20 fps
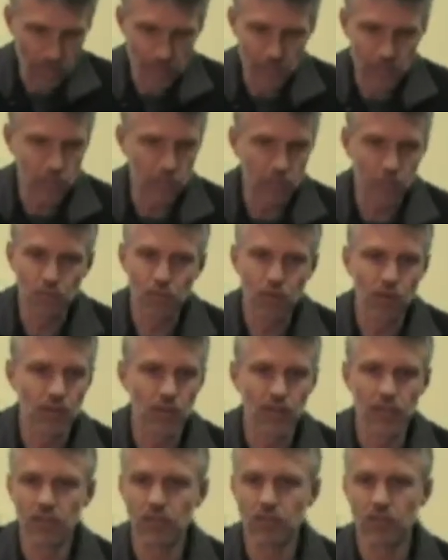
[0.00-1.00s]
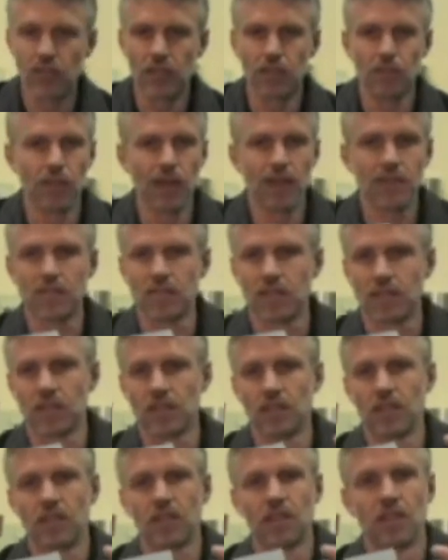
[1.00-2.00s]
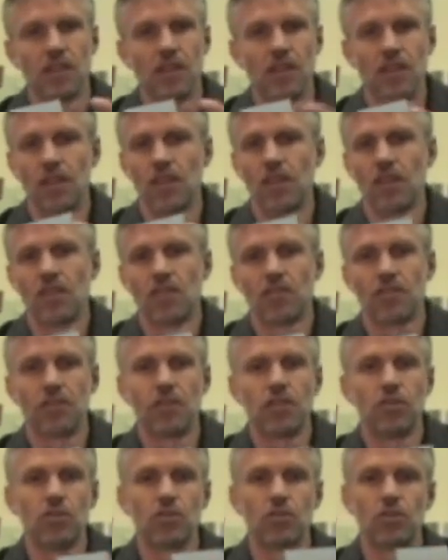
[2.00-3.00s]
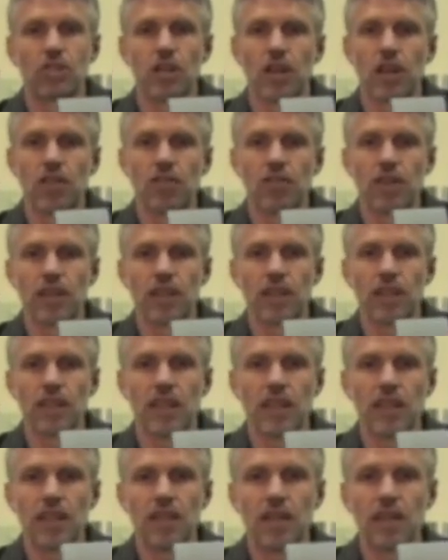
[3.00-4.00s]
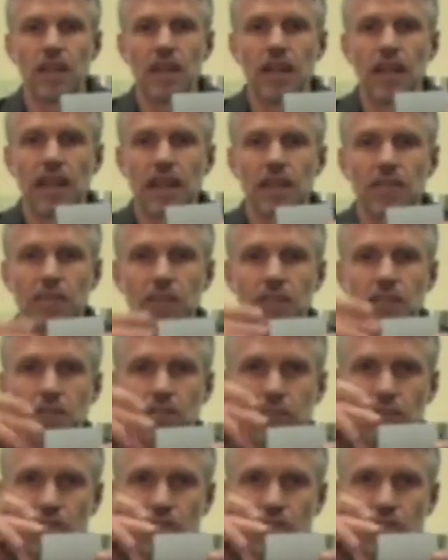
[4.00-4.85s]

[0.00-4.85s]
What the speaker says: This was pretty easy. Basically, 3-jaw chuck around there allowed me to